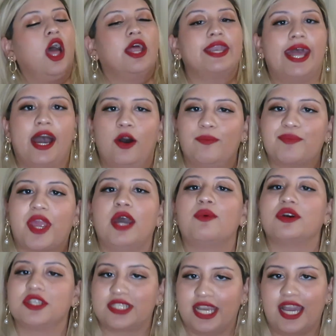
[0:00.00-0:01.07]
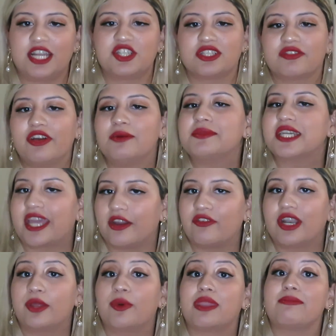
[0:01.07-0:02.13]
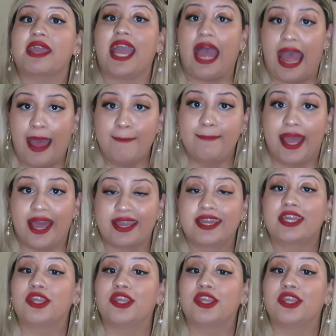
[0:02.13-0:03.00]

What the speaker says: Now, I will say, I just filmed a Get Ready With Me at MAC.